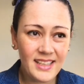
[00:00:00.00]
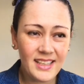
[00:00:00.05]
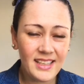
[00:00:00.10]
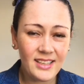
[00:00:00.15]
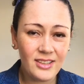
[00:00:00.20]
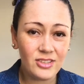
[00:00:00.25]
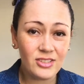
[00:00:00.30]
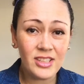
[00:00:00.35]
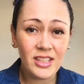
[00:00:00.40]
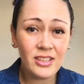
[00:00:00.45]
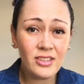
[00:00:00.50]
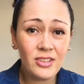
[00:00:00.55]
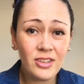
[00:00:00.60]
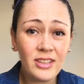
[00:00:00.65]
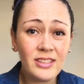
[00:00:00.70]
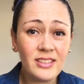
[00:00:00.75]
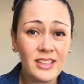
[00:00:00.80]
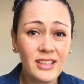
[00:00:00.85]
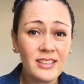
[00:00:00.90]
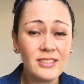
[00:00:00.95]
you know they
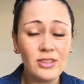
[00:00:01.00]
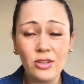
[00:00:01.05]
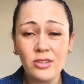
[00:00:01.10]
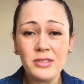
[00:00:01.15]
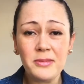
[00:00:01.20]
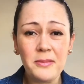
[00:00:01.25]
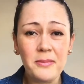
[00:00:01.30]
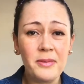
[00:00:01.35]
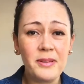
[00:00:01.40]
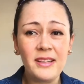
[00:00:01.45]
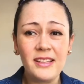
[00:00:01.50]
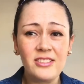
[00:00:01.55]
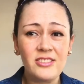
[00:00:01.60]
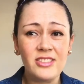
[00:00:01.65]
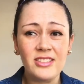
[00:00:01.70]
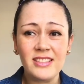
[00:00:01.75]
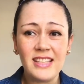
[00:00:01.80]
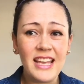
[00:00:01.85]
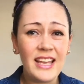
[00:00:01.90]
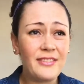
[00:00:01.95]
know those people they
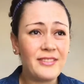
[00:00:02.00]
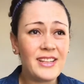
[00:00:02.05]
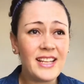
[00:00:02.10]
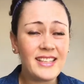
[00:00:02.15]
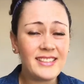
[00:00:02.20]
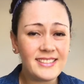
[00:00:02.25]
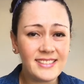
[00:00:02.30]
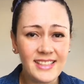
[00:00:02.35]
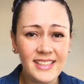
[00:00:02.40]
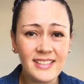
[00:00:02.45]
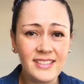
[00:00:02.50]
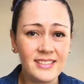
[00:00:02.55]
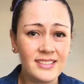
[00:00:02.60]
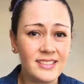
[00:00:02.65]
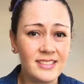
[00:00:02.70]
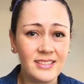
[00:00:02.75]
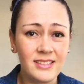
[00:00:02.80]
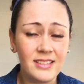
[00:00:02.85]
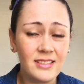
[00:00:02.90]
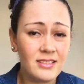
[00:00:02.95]
just have that
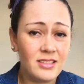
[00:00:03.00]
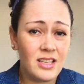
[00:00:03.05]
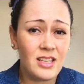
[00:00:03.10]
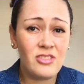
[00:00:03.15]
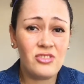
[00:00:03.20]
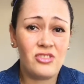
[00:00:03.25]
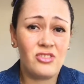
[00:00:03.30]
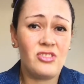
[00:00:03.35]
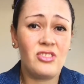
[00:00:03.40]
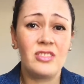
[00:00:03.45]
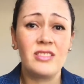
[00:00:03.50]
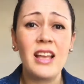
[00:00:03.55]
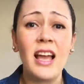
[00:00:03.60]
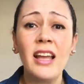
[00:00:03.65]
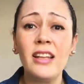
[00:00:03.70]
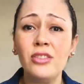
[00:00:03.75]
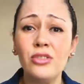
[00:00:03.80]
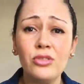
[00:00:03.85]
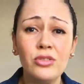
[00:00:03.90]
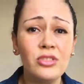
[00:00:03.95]
sense it's, it's just
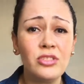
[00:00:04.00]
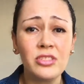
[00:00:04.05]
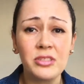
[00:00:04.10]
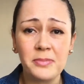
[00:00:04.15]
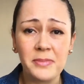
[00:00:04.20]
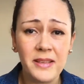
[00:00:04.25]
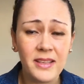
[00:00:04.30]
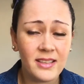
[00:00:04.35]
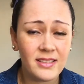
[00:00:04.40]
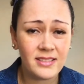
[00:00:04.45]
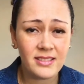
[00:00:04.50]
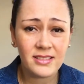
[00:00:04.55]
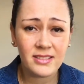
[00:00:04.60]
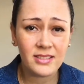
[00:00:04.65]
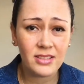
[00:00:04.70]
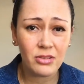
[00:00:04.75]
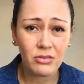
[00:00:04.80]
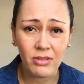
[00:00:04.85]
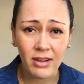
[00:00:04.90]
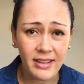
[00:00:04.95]
i do just because it's
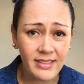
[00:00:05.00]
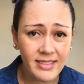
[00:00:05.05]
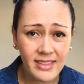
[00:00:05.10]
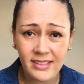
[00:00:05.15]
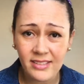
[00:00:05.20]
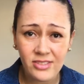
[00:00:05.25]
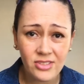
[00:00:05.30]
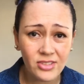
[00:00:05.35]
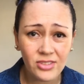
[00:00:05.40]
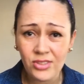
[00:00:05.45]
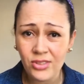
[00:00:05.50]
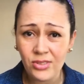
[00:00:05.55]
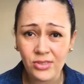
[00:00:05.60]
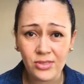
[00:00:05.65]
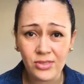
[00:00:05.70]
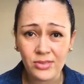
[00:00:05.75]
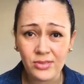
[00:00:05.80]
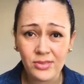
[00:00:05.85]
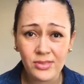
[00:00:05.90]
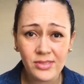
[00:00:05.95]
the right thing to
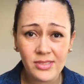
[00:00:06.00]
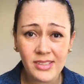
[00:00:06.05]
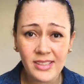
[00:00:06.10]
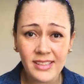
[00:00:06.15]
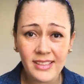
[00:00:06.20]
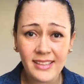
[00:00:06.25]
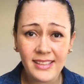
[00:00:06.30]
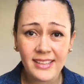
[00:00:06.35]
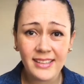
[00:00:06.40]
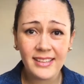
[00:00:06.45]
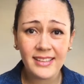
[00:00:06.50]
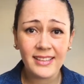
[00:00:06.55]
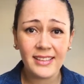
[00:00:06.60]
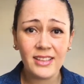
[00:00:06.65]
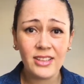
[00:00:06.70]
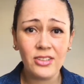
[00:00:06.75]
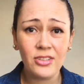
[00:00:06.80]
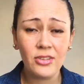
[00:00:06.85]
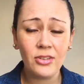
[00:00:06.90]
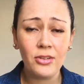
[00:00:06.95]
do
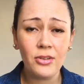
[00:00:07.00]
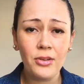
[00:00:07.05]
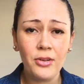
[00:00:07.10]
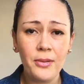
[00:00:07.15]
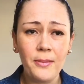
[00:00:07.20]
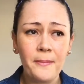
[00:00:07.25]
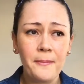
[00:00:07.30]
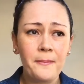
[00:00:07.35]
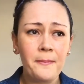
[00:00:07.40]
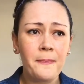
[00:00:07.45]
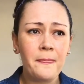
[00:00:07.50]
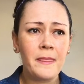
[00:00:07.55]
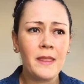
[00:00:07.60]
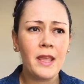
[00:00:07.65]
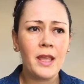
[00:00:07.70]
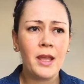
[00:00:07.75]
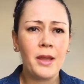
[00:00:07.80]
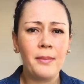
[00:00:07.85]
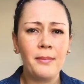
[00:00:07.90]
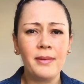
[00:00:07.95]
you know
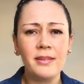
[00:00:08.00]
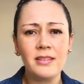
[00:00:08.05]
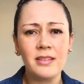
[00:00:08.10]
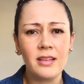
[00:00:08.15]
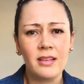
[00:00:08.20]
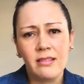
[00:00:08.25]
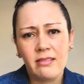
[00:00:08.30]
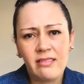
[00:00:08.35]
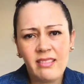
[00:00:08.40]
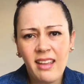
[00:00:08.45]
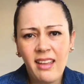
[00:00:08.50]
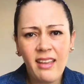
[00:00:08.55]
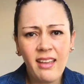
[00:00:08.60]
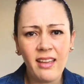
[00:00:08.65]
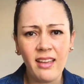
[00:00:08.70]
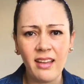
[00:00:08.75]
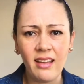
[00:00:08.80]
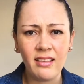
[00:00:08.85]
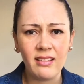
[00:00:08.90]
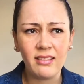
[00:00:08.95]
i was like
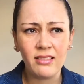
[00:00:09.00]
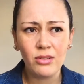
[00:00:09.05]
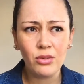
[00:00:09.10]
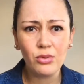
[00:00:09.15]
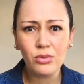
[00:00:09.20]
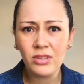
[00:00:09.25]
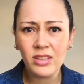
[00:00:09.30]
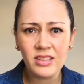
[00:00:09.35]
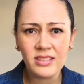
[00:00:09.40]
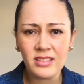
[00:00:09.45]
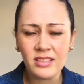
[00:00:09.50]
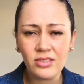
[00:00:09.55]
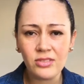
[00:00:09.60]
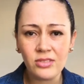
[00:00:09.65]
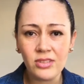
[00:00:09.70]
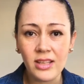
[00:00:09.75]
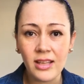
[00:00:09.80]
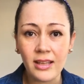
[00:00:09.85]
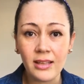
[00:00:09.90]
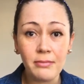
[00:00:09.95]
yeah who doesn't
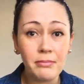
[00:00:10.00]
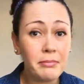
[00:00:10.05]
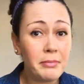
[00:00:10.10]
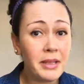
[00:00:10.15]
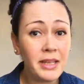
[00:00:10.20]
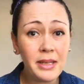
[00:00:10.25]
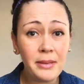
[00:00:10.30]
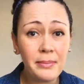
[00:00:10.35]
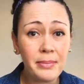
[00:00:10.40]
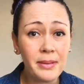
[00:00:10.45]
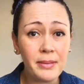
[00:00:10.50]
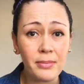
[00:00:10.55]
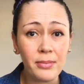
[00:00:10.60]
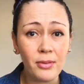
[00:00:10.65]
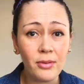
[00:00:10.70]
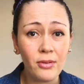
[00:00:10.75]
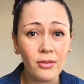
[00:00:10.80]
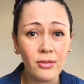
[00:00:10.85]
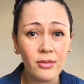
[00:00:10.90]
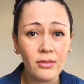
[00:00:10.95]
do that many
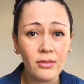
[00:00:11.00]
people